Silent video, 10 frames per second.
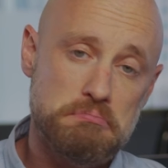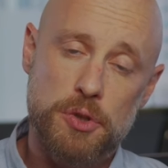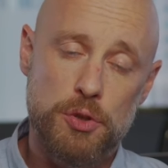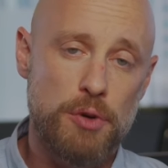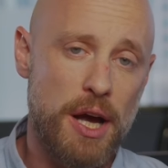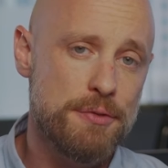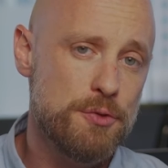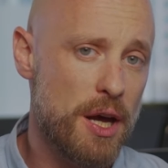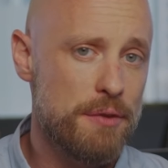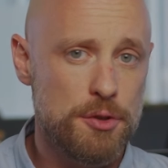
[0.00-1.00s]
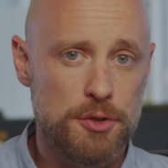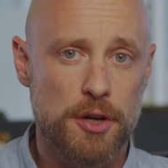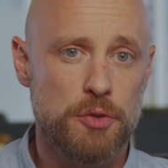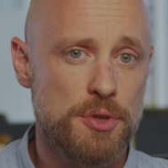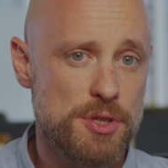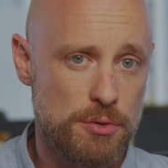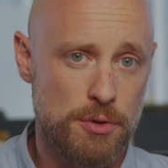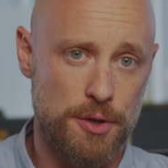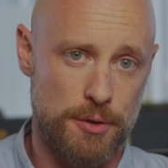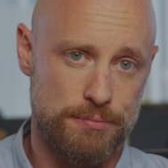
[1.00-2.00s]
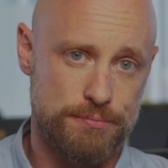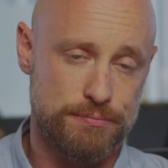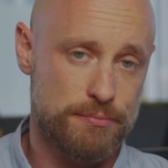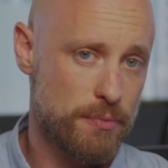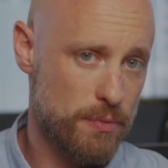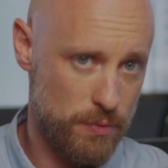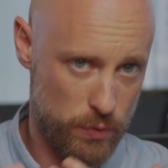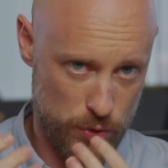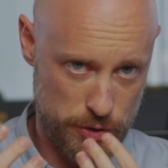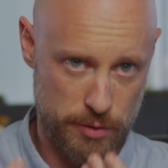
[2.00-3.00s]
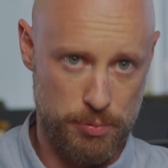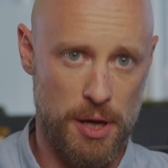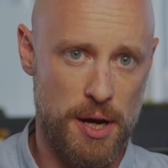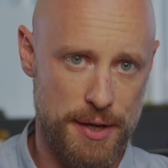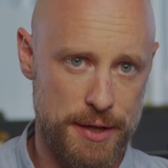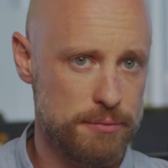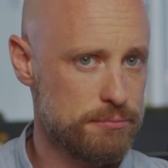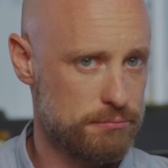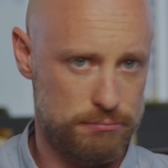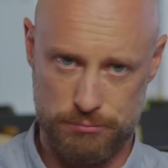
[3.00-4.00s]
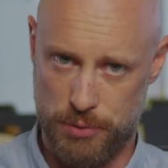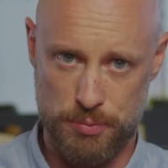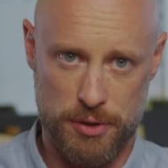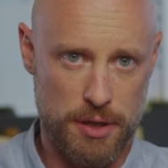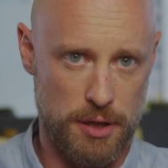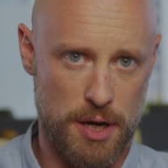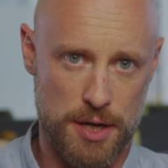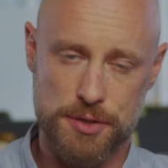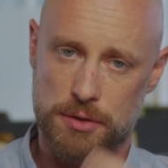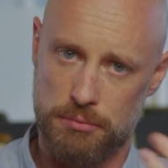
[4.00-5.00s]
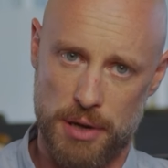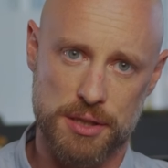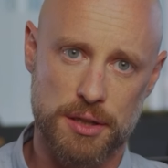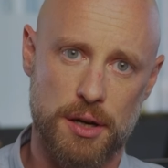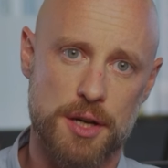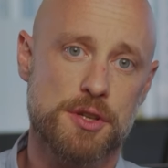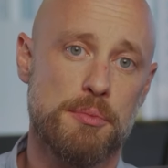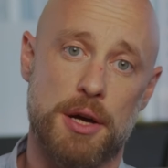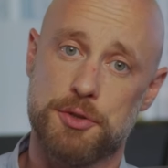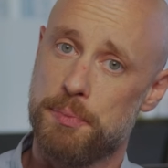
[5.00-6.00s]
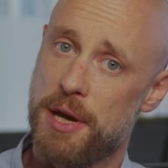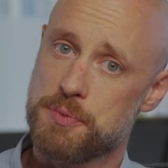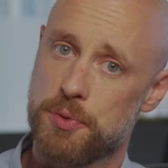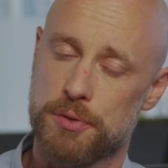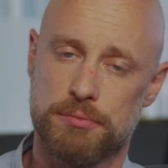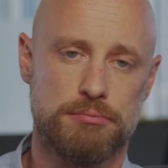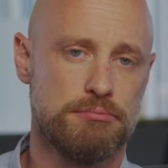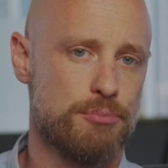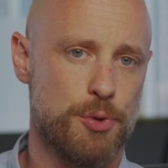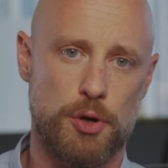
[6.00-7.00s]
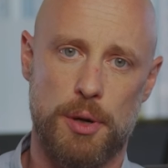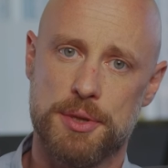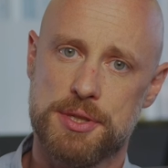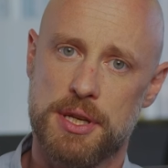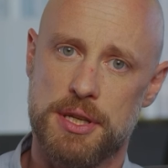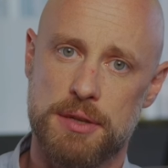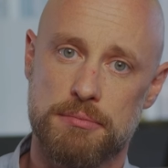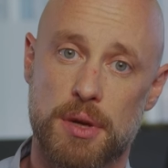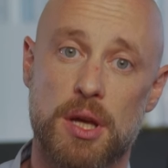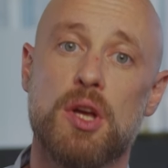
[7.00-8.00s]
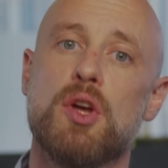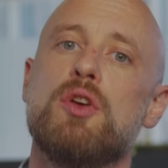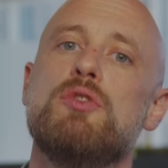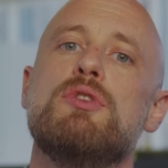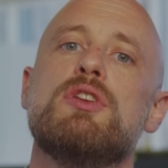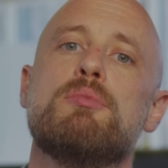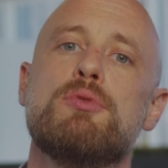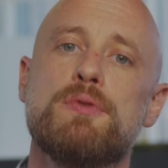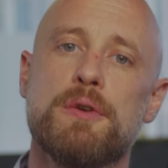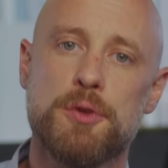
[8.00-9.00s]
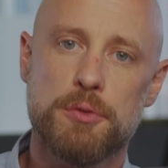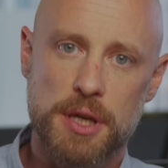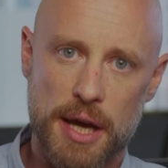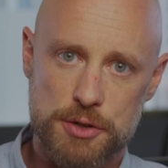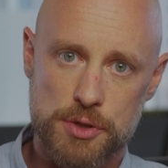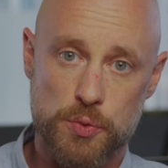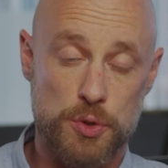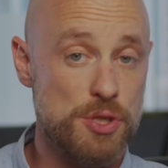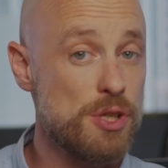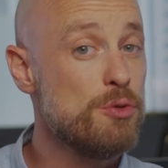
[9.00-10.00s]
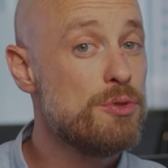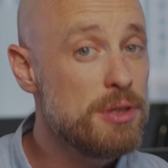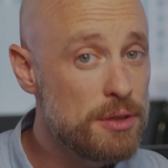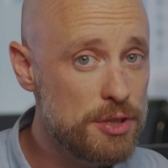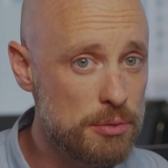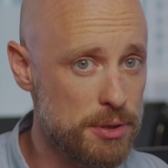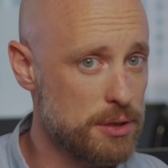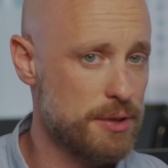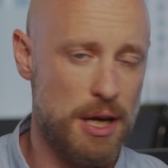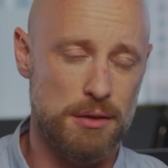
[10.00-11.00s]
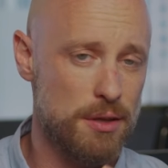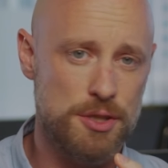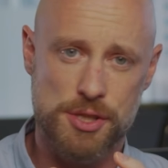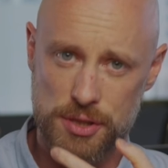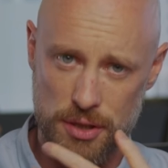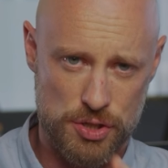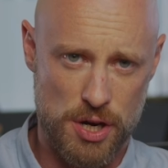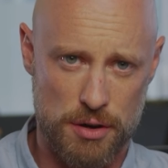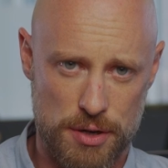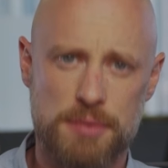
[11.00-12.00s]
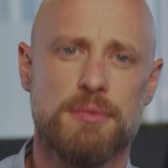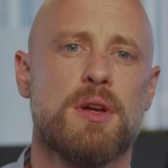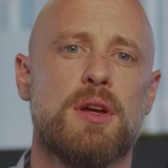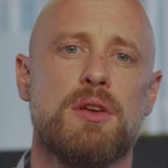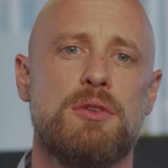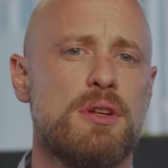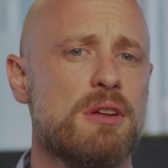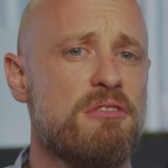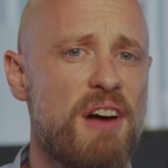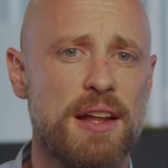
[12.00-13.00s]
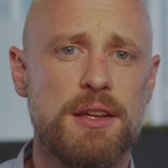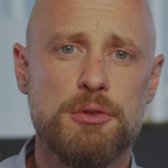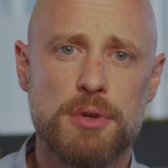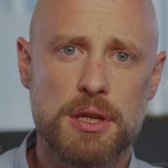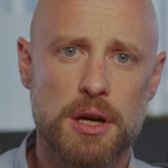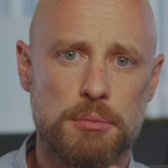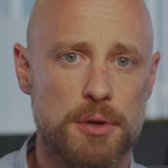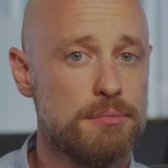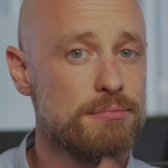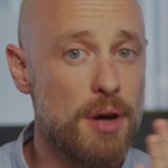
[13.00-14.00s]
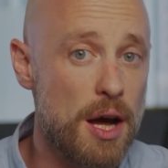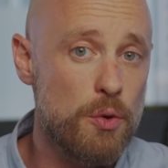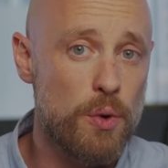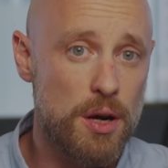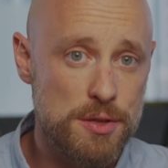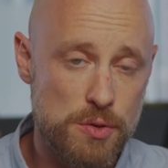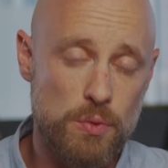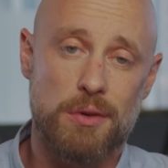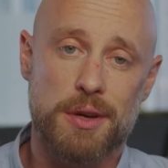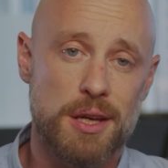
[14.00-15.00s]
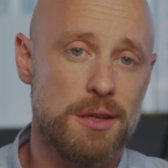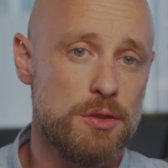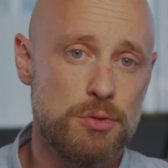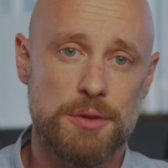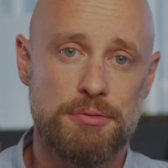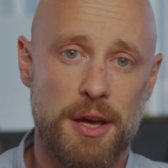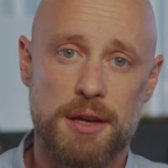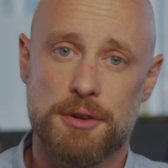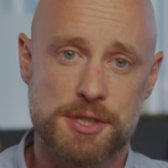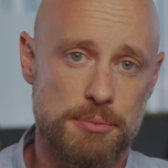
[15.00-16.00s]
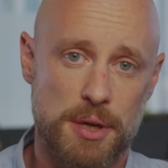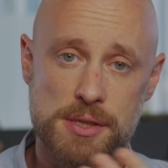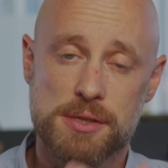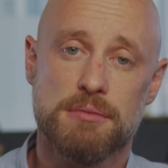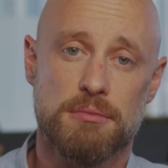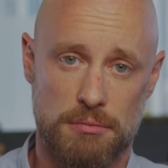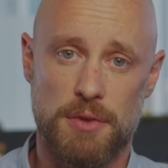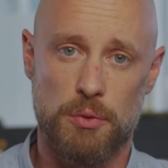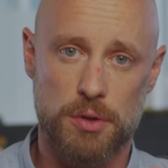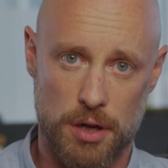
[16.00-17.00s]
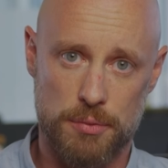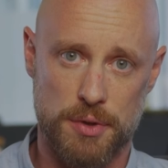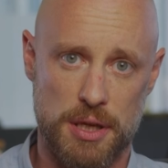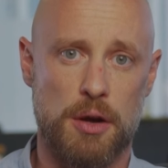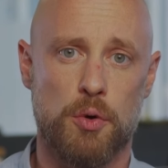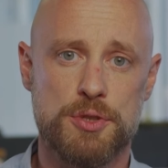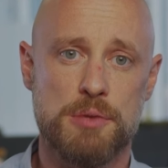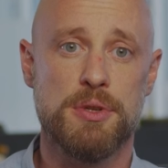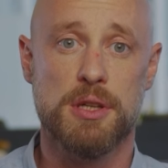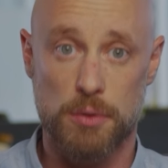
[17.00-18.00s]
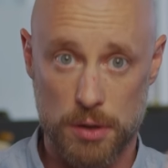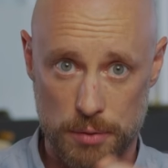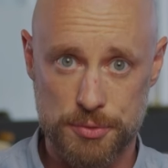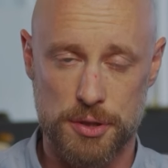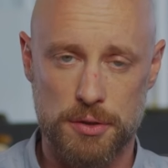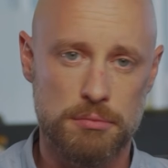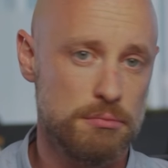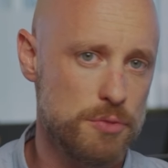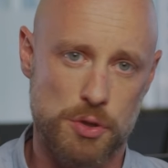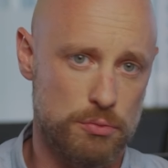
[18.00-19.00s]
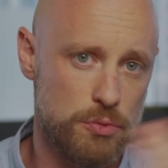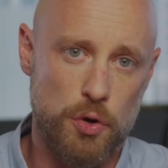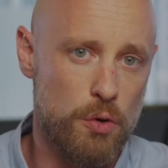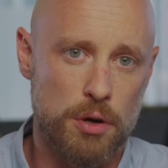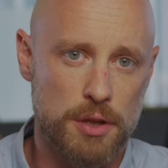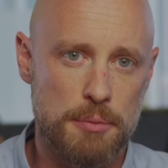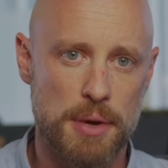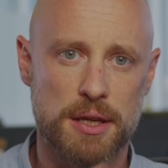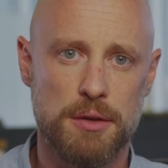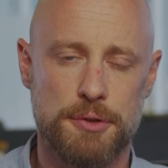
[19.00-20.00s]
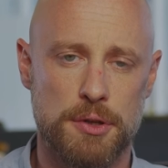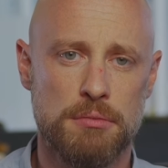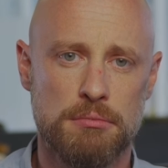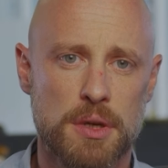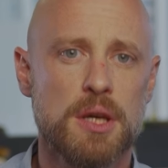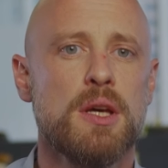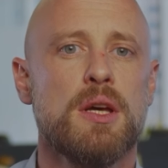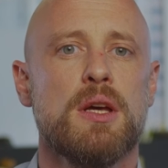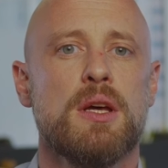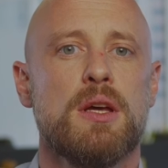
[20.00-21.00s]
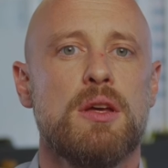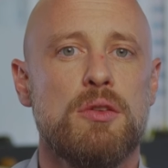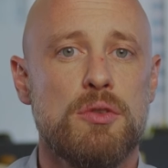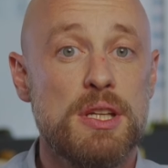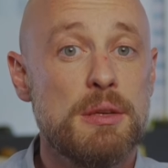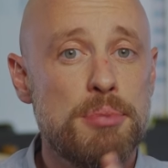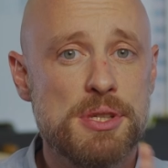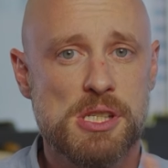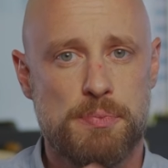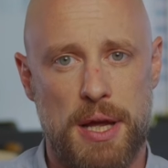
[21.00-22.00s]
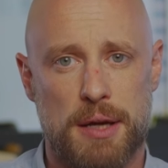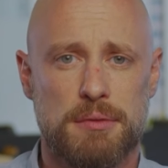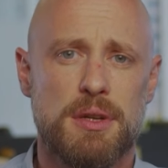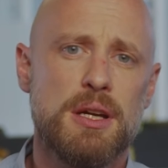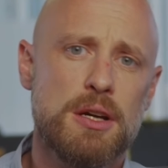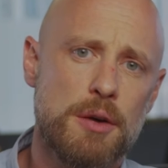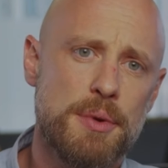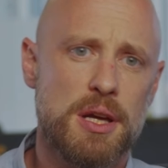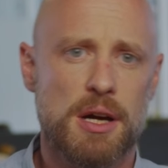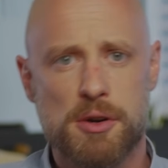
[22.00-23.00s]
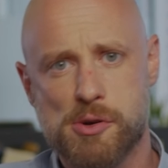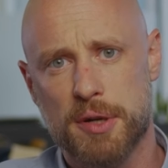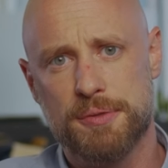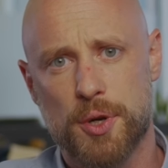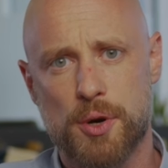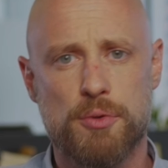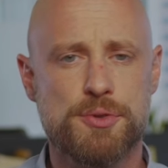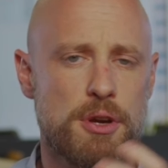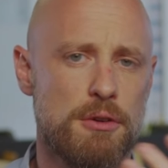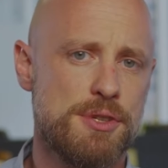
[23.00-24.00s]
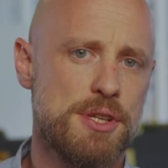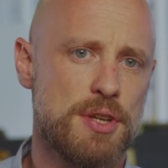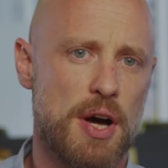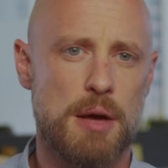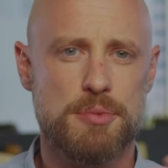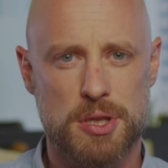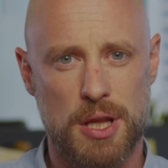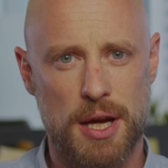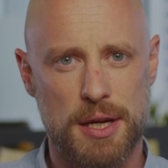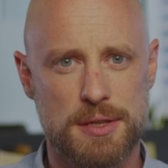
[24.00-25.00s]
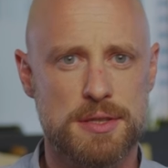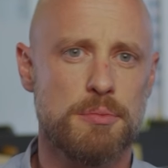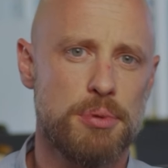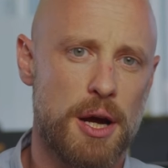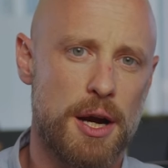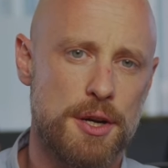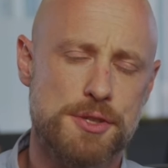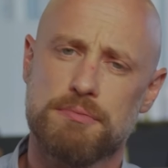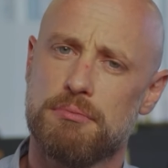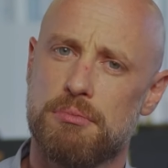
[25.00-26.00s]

you have to have your documents in order. When you're applying, people are going to ask you, and banks are going to ask you about your passport, your Emirates ID. You need a proof of UAE address, which is a utility bill now, not just an Ajari. You need a valid UAE number, otherwise you won't get a 2FA or SMS that will come, an OTP that will come to you, so no online banking for you. You need a business plan, incoming, outgoing flows, currency type, clients, suppliers.